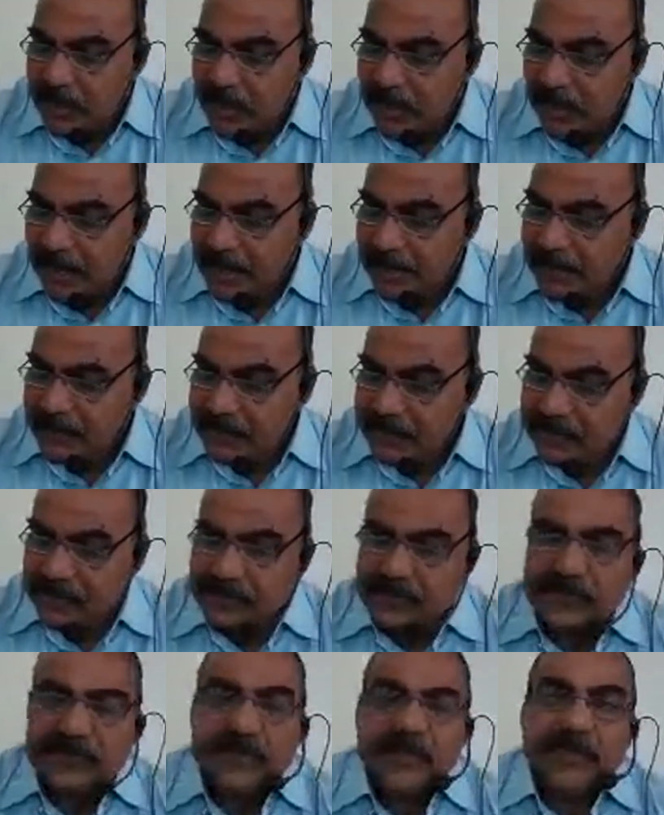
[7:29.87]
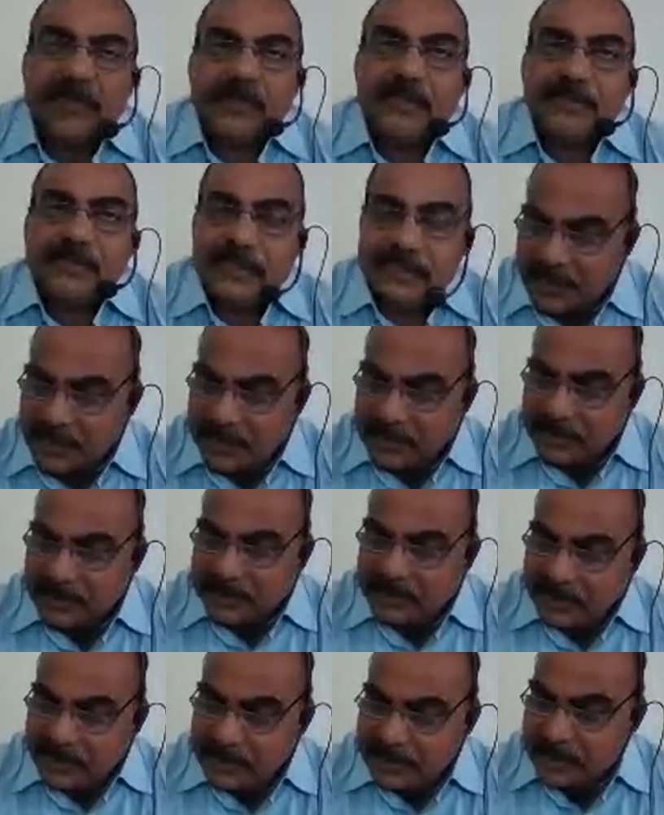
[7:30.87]
and the
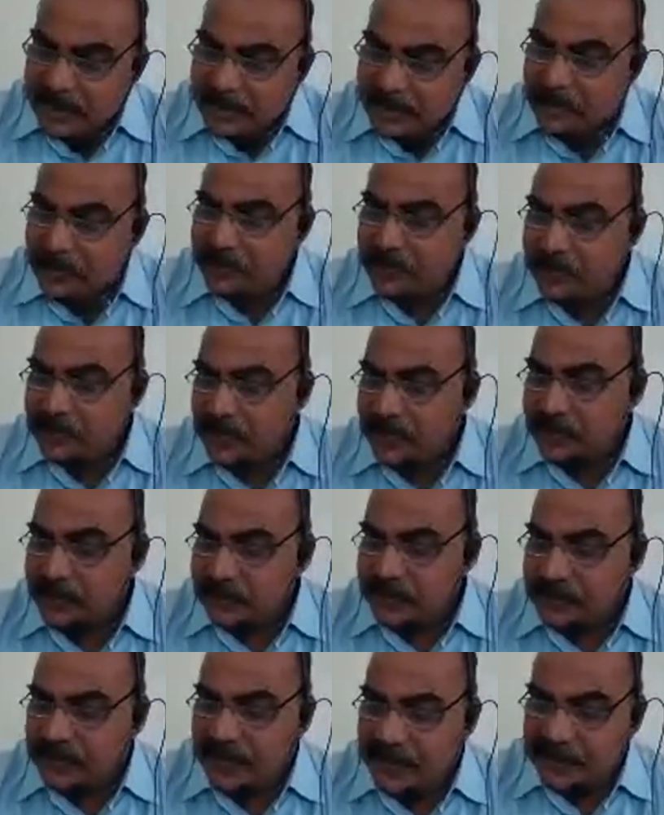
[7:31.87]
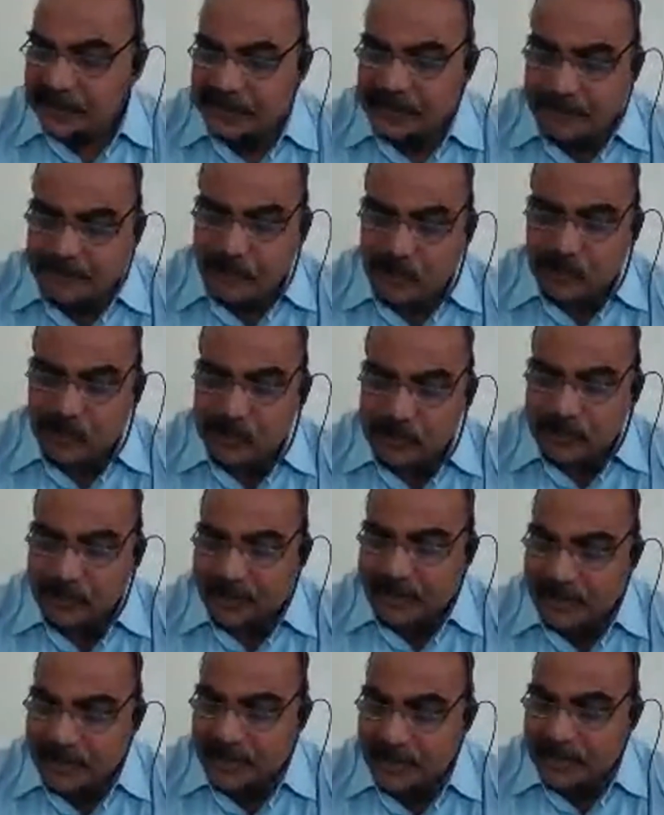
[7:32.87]
disadvantage is it reduces the strength
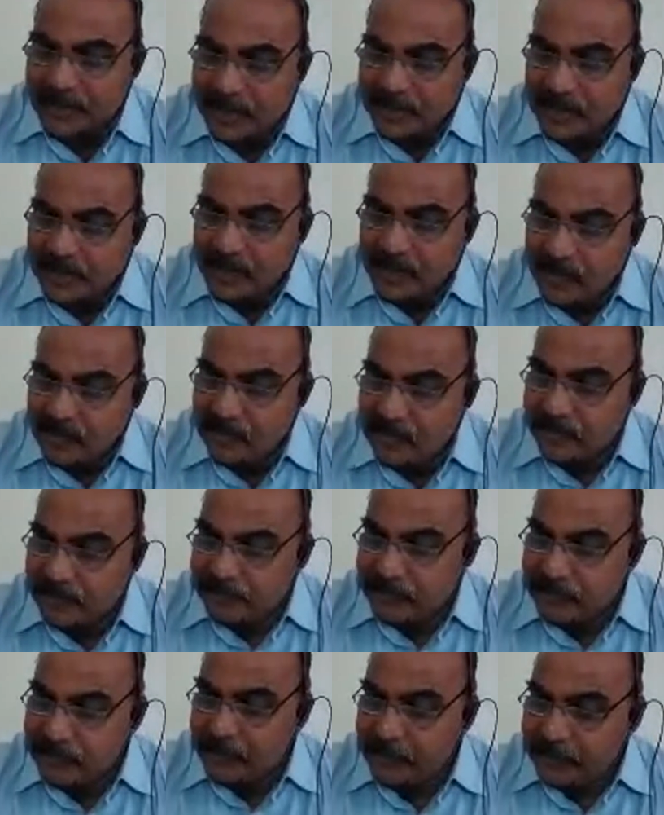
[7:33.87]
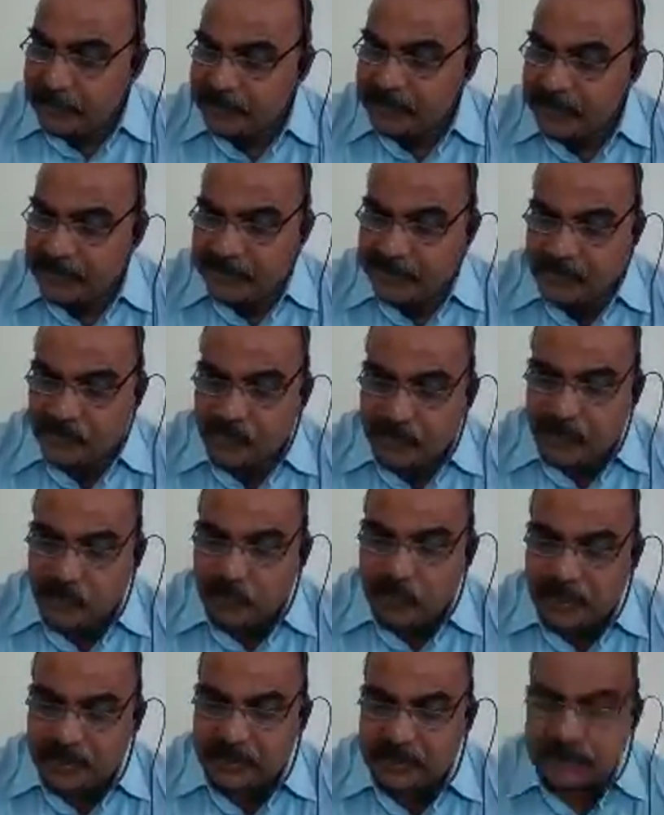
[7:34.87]
approximately 50%
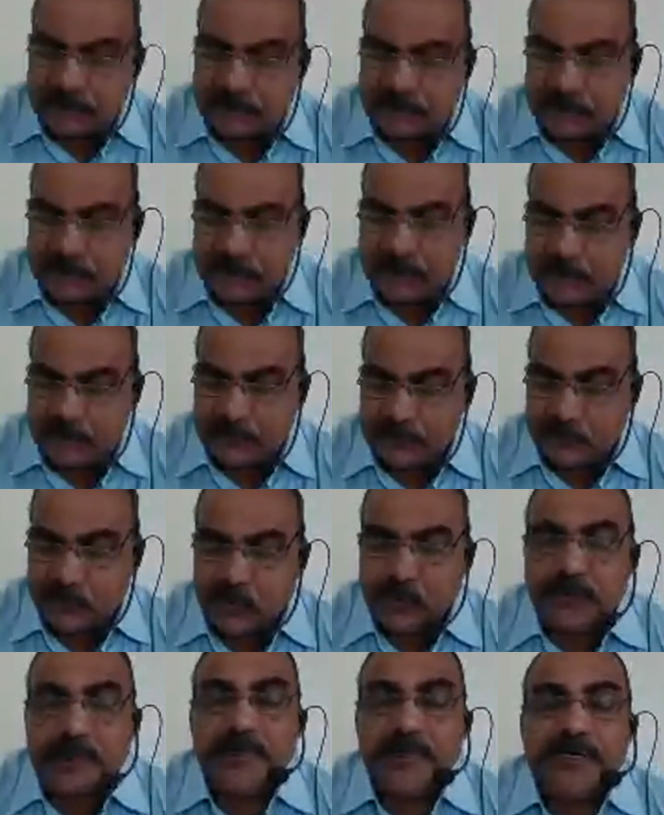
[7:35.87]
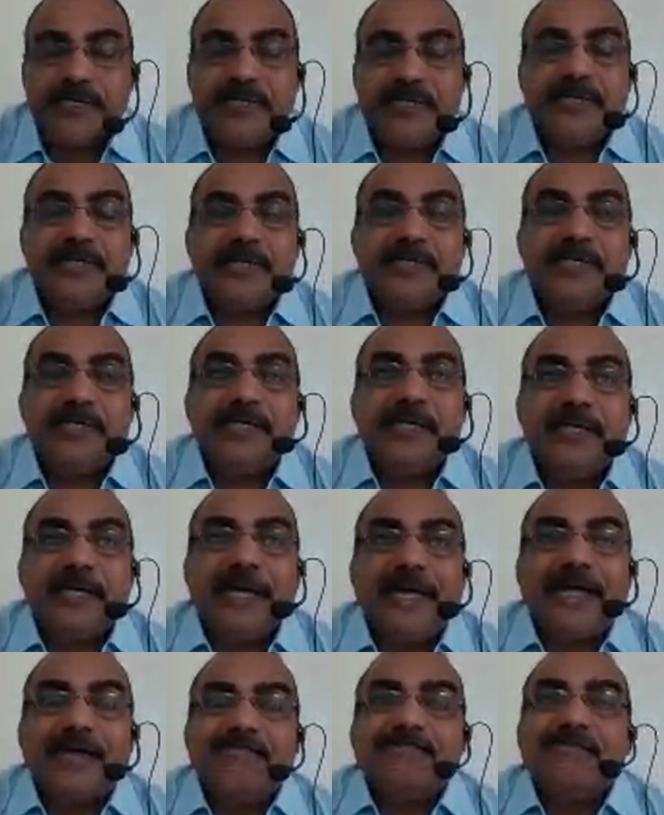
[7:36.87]
when wet humidity
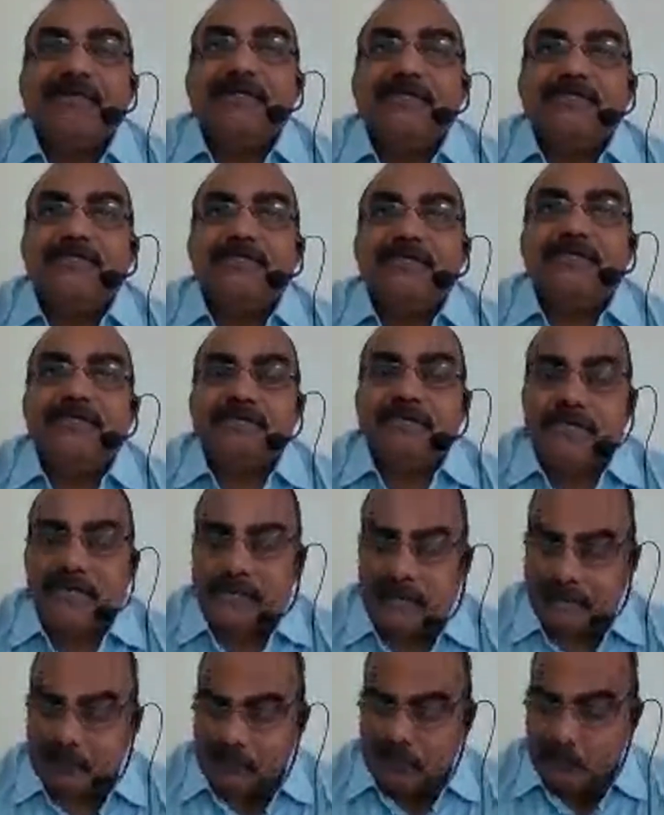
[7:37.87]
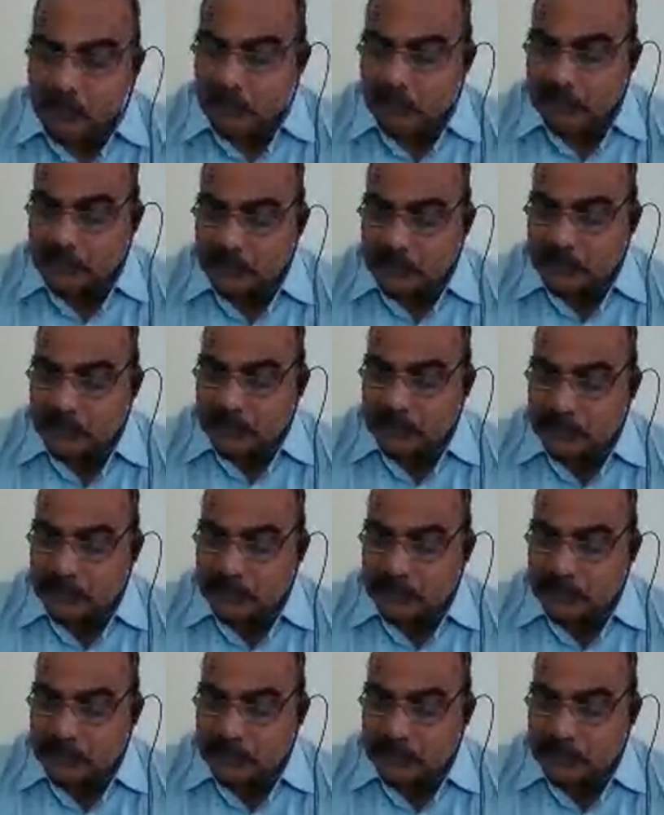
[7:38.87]
affects these type of ropes.